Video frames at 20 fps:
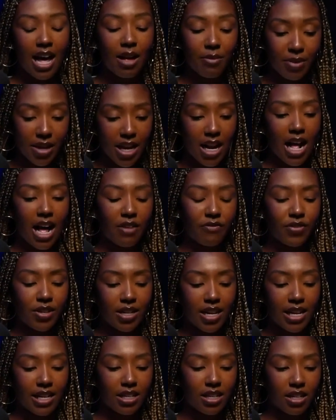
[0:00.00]
I mean, I
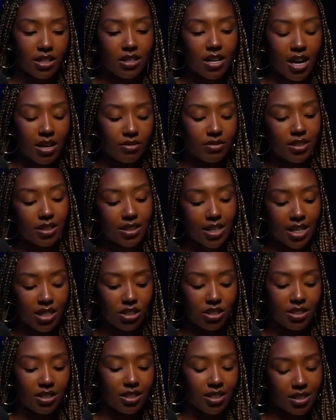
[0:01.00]
feel like
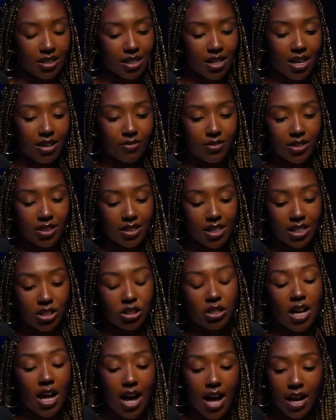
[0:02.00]
conversations is a
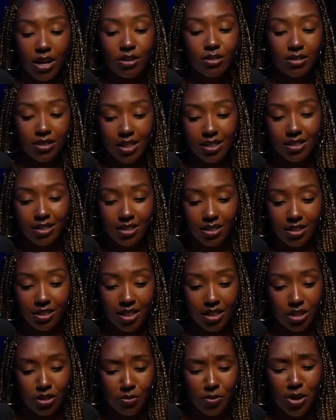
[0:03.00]
conversation. I don't think there's
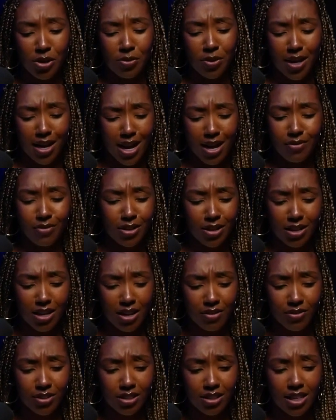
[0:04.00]
nothing wrong with having a
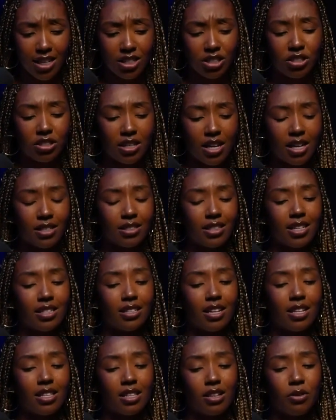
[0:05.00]
conversation. I
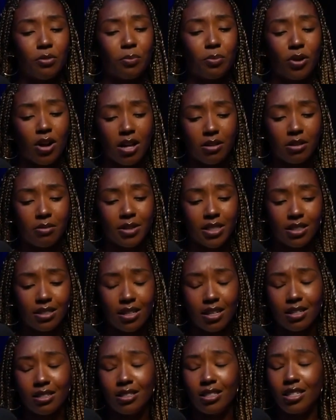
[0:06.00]
think that the problem is
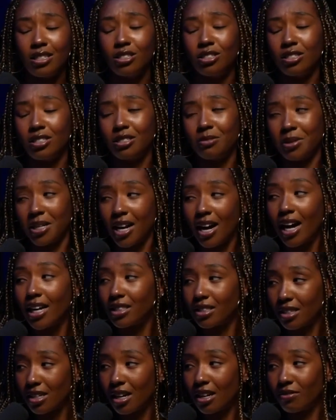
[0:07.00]
the intentions
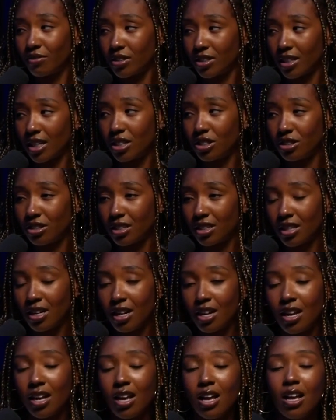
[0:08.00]
behind the
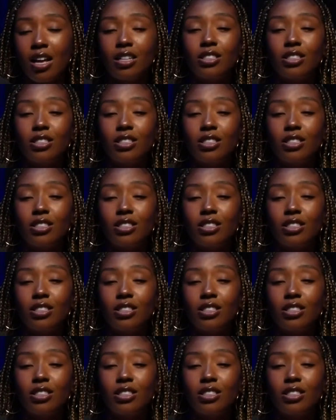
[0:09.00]
conversation.